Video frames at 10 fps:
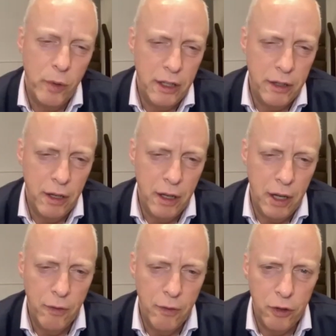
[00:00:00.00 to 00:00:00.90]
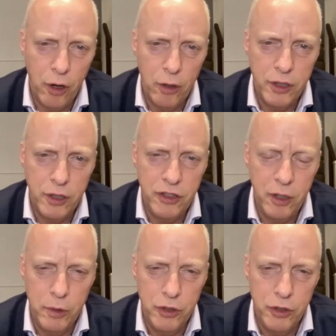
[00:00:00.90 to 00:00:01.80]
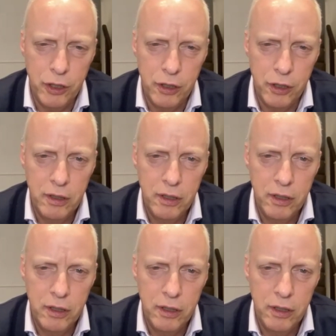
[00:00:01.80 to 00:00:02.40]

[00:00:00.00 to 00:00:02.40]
your way into Air Force R O T C? What was your